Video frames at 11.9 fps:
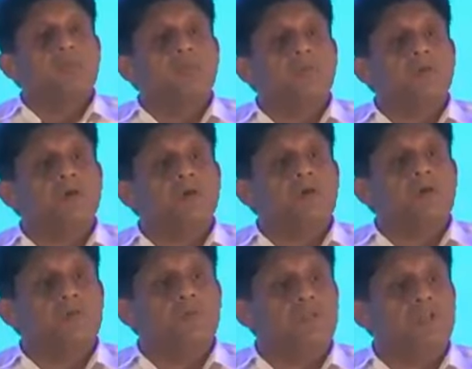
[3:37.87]

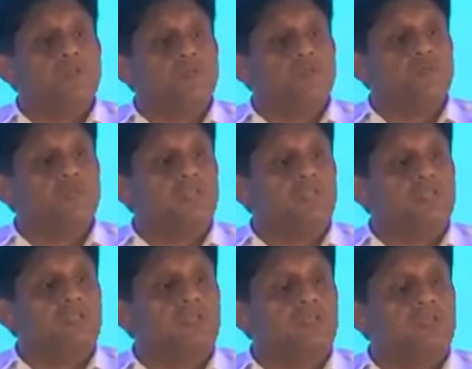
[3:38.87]
I will ensure
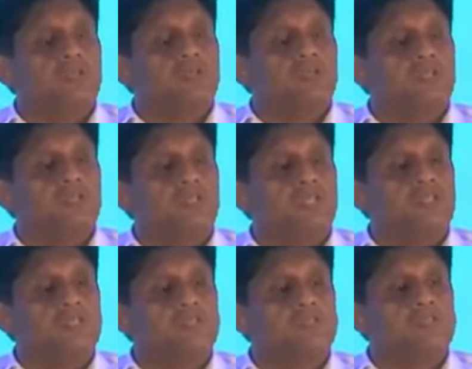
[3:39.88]
that
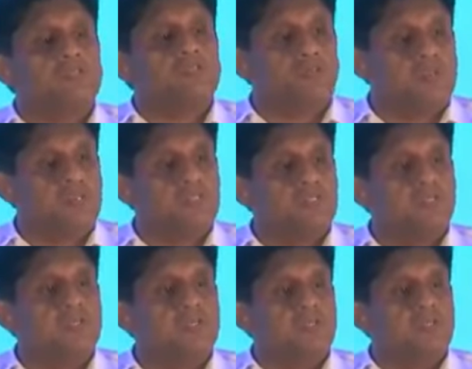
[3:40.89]
that the
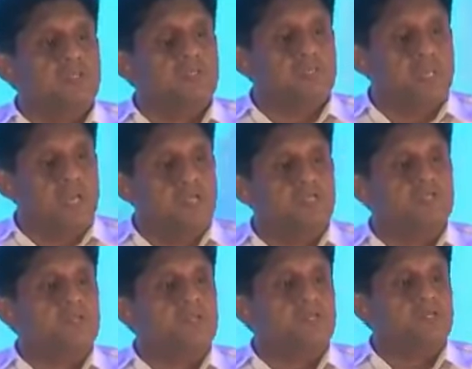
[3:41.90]
strict
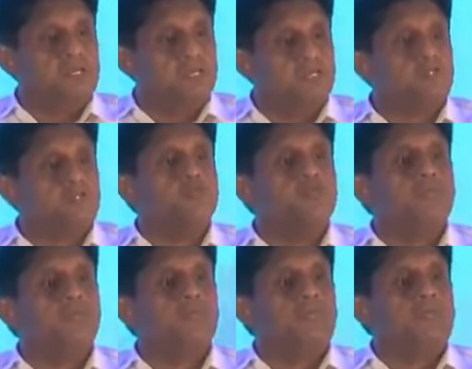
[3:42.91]
standards are adhered
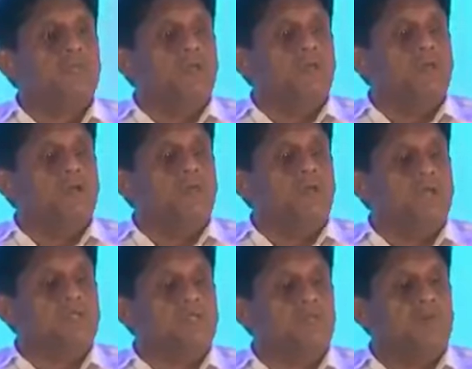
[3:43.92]
to
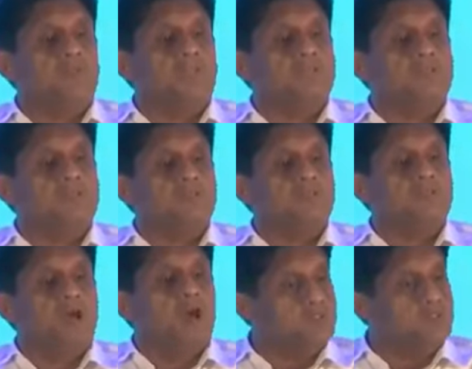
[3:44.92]
as far as
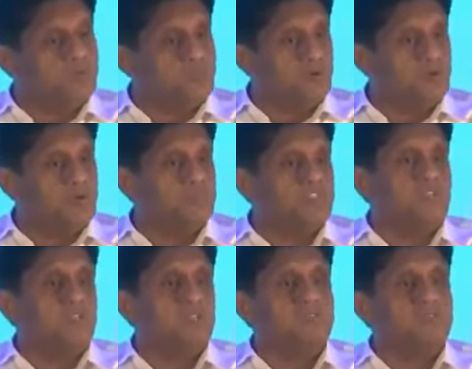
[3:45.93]
the housing programs
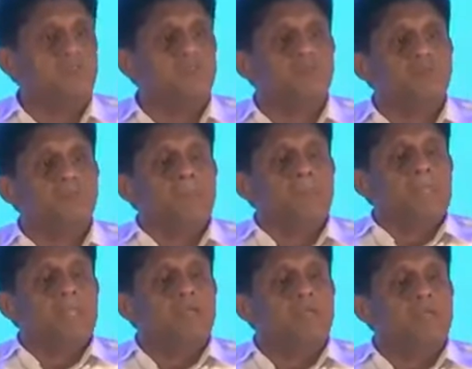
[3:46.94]
are concerned.
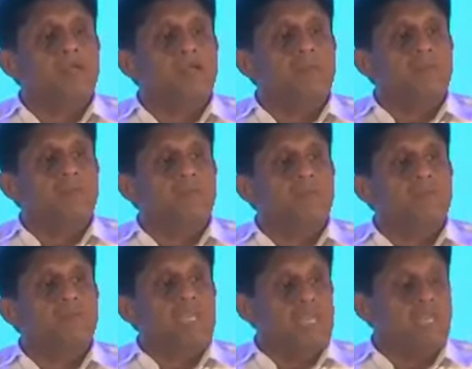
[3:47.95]

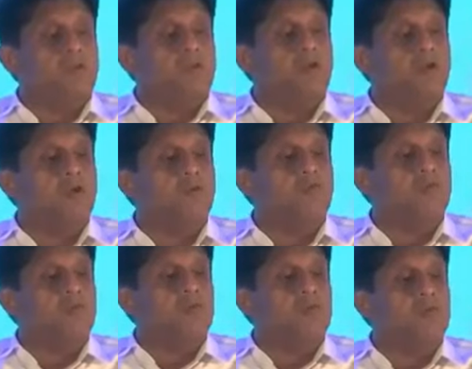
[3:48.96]
Here
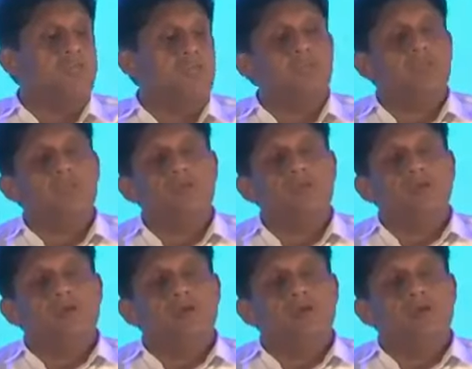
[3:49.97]
on, we will be